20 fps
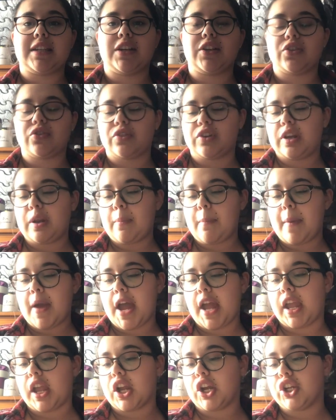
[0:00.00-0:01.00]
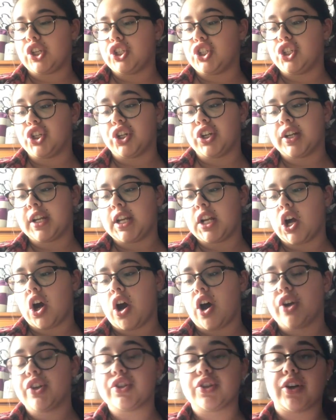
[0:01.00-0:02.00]
Century by Jürgen
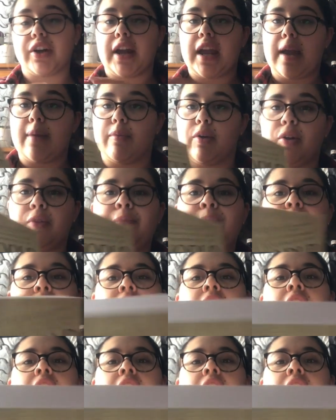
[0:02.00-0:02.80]
Osterhammel.